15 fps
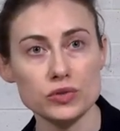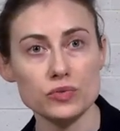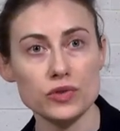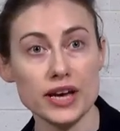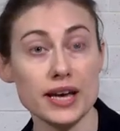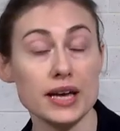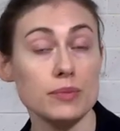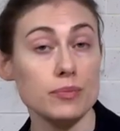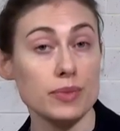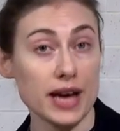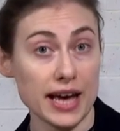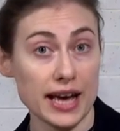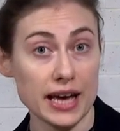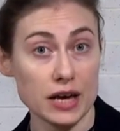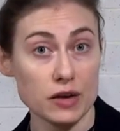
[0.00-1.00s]
they
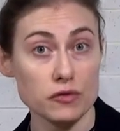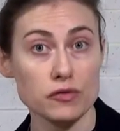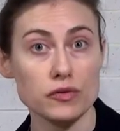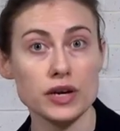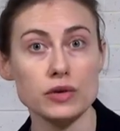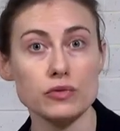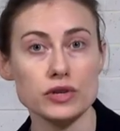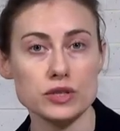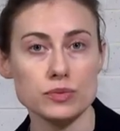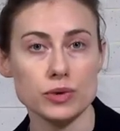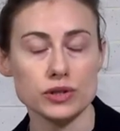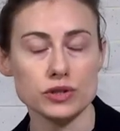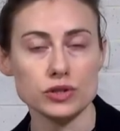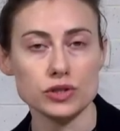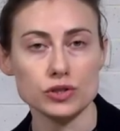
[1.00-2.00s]
behave in
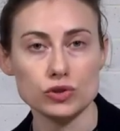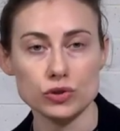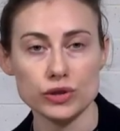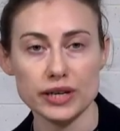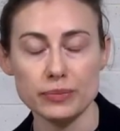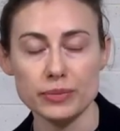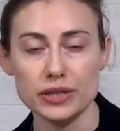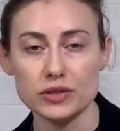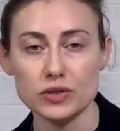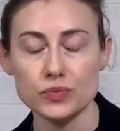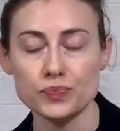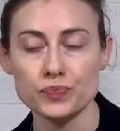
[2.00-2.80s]
response to treatment.